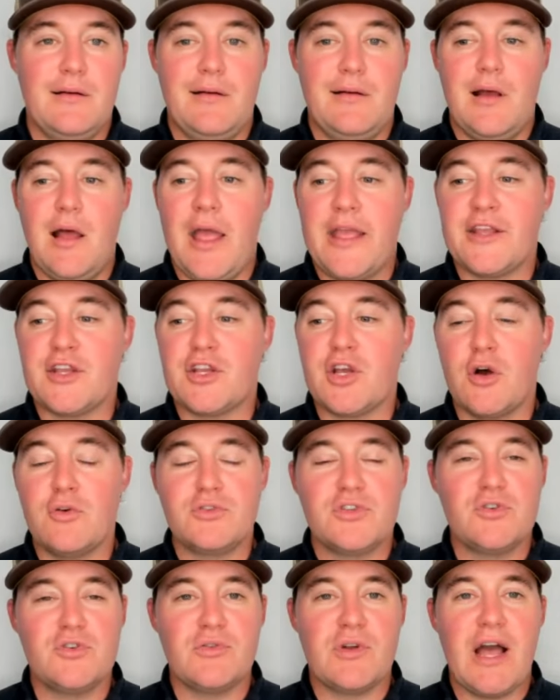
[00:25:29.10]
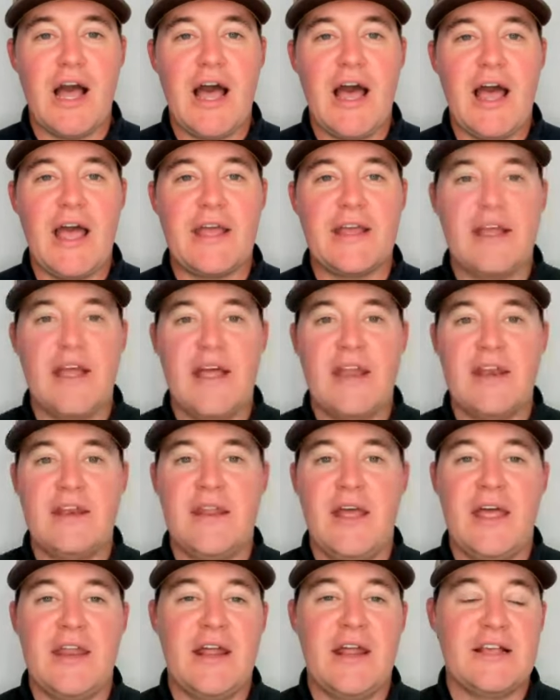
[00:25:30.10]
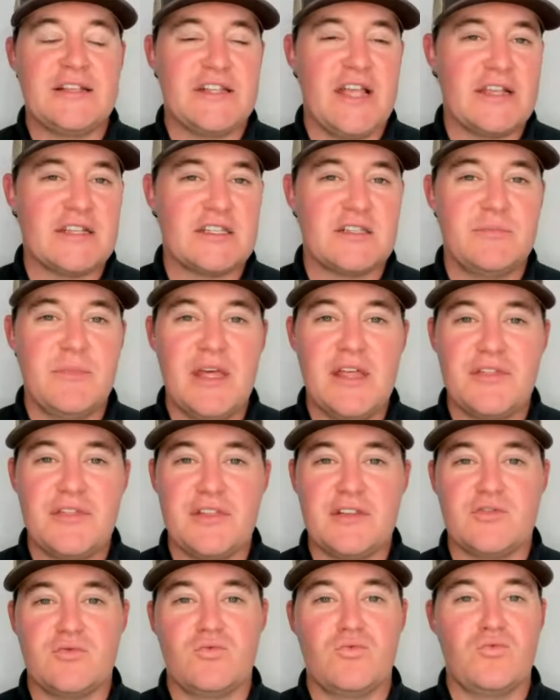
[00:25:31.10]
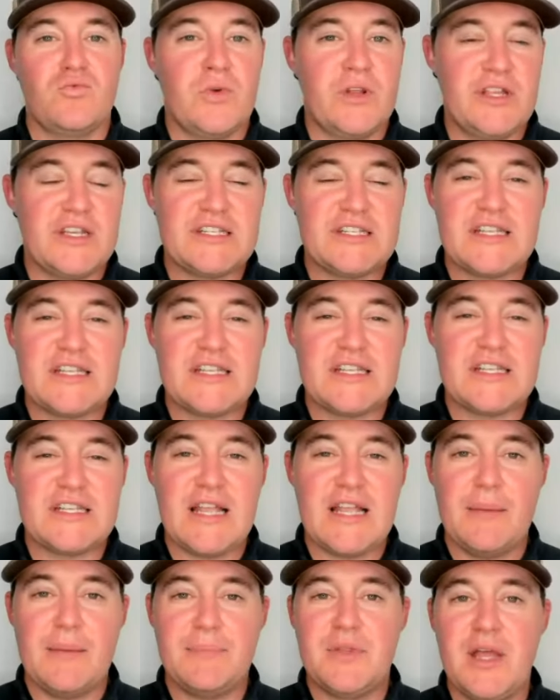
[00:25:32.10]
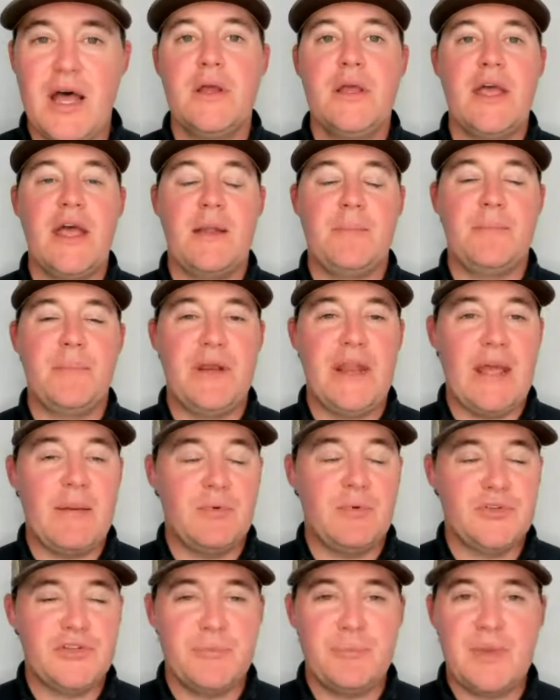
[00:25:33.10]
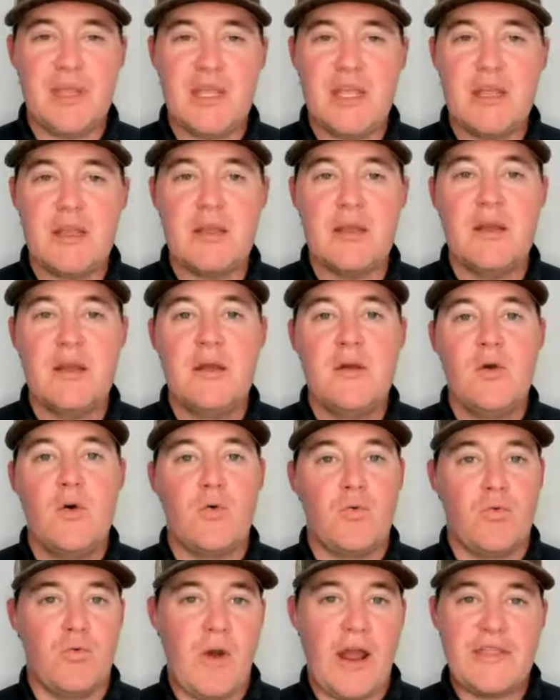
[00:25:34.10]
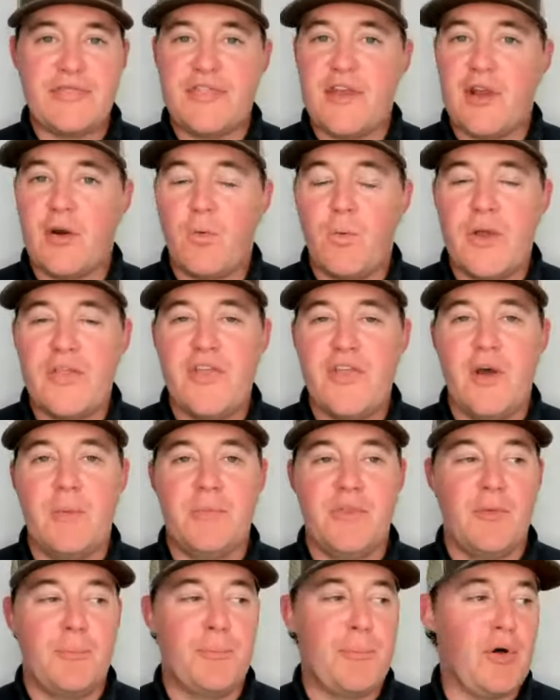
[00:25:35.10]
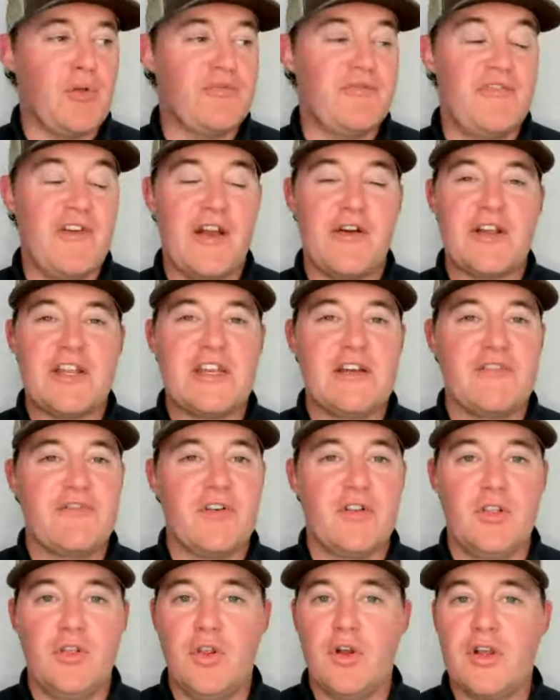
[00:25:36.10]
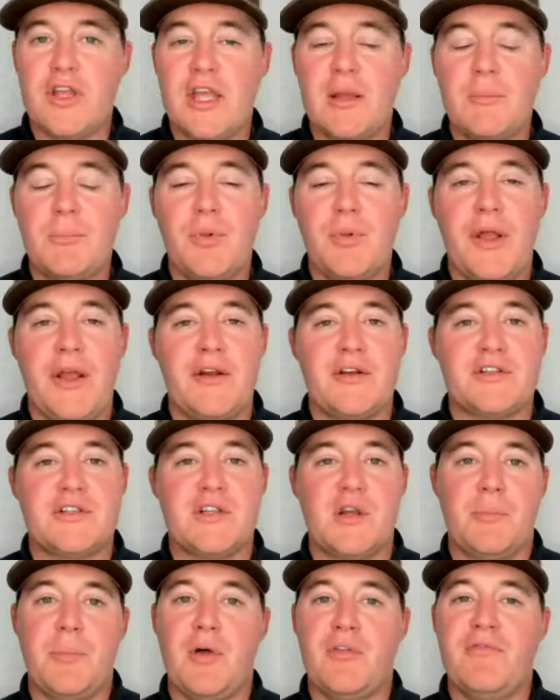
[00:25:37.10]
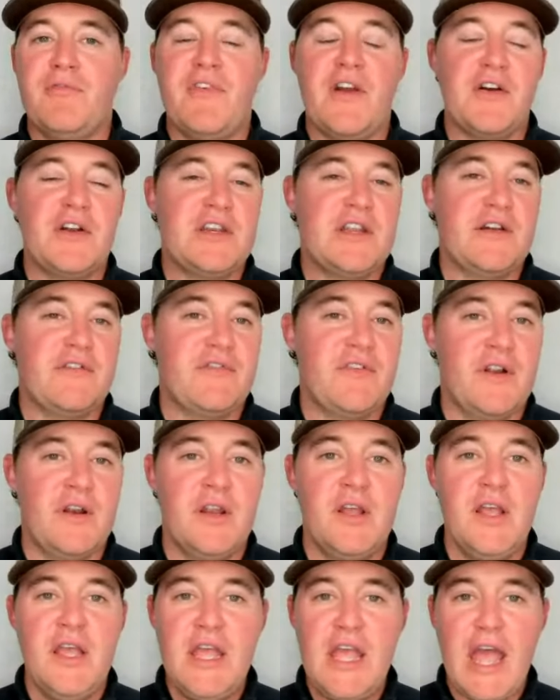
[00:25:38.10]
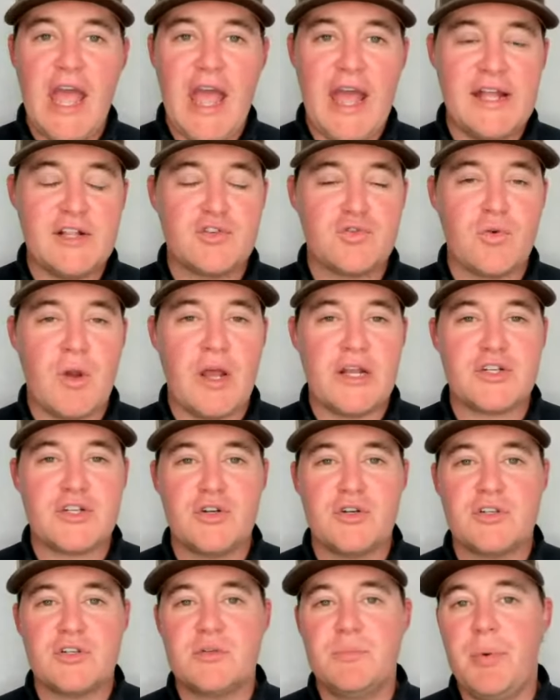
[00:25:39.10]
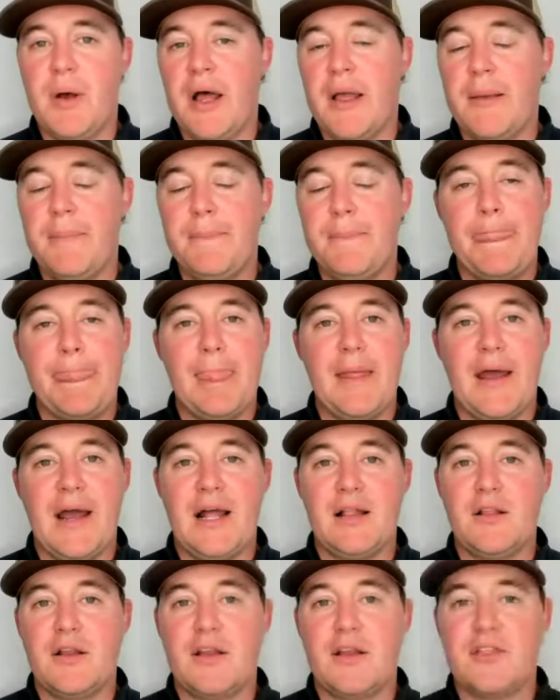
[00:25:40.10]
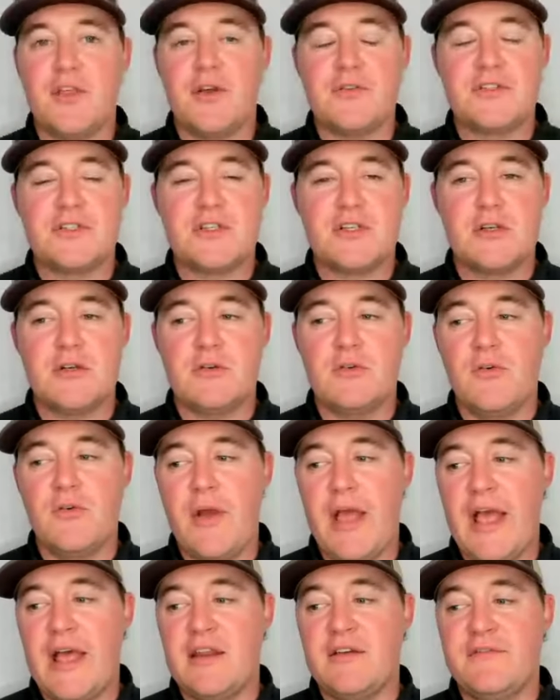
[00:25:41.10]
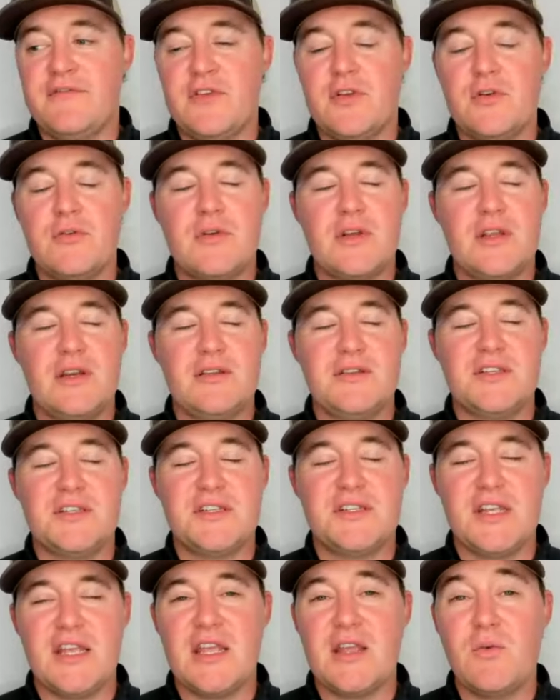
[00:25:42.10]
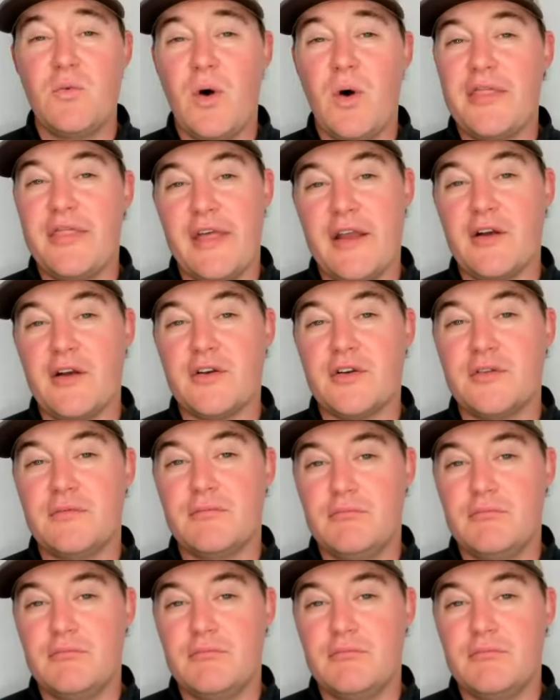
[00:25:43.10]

a go-to guy, and and Isaiah Smith has really stepped up and been able to be right there with them. They're both very different looking players. They're both very different edge rushers, but I look at those two, and if you can see what they're